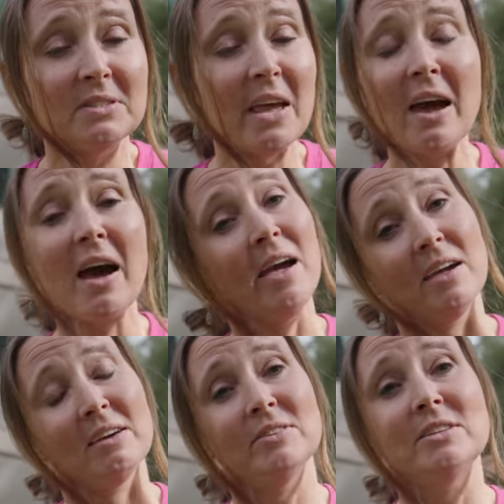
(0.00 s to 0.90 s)
say hi,
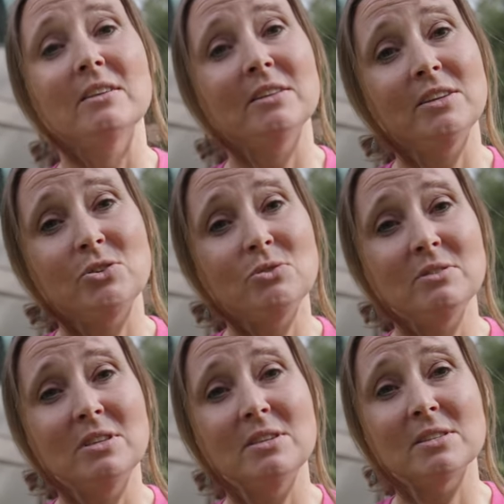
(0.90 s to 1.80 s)
evidently,
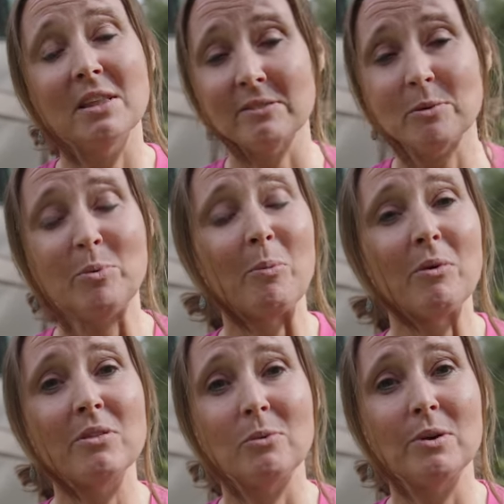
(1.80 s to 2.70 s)
to these lovely
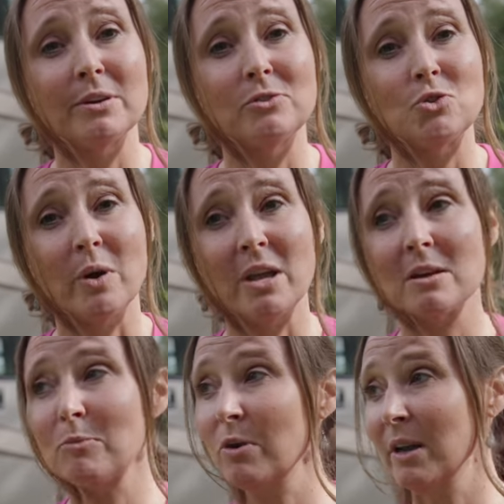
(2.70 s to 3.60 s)
people that were enjoying
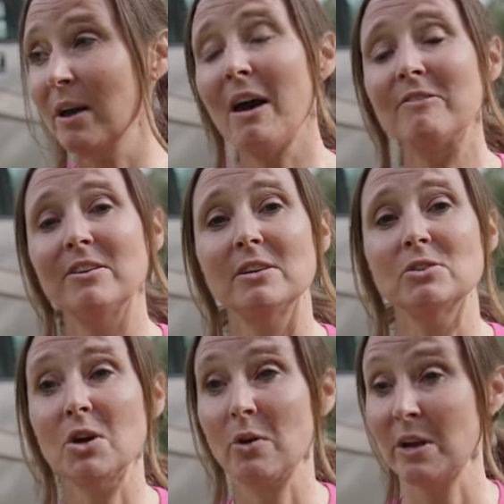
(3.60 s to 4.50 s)
their morning coffee.
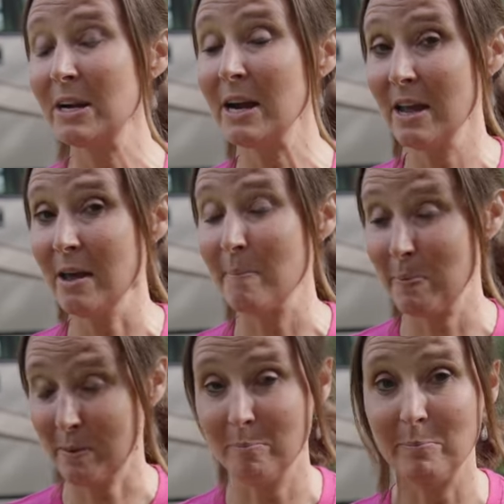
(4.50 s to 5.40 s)
So here I am,
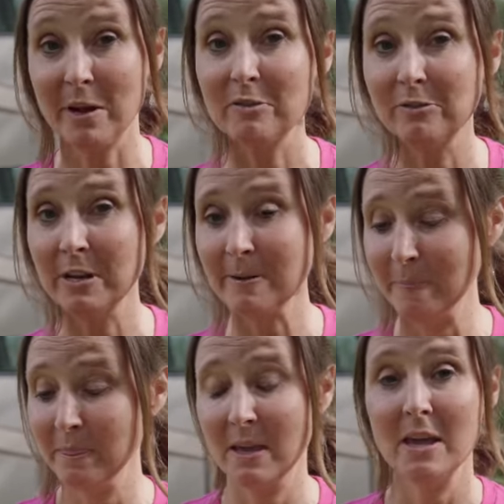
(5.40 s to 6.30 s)
barefoot,
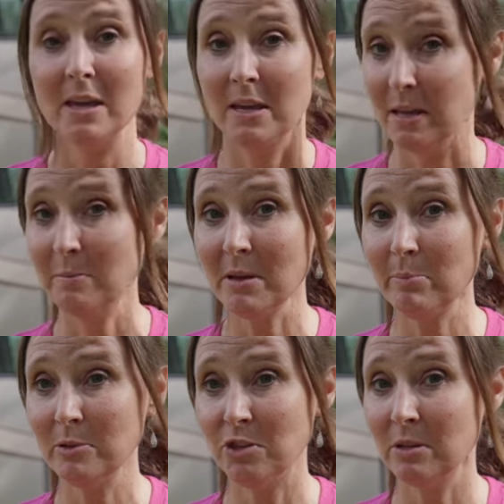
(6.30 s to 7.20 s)
in my
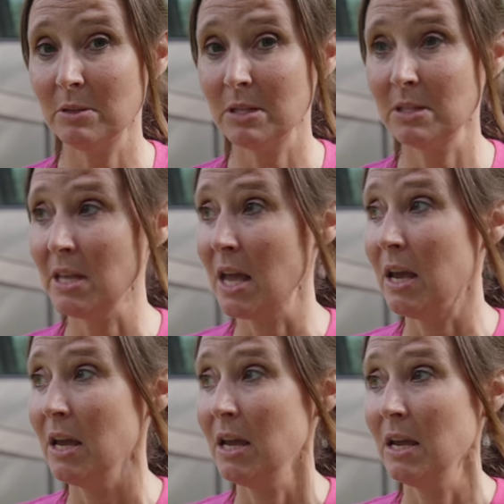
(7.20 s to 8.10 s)
pajamas,
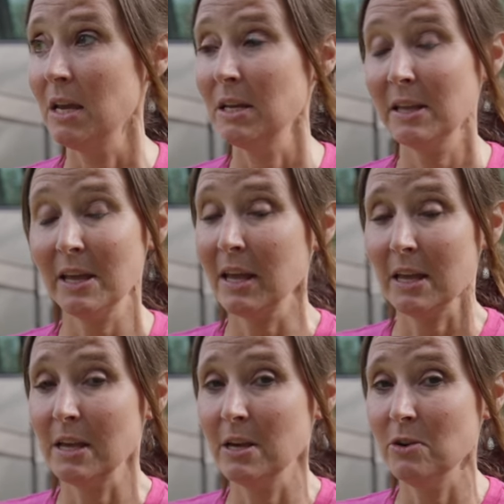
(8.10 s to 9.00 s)
like
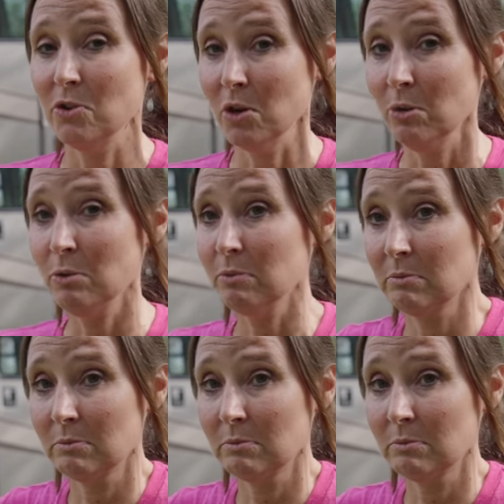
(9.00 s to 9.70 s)
no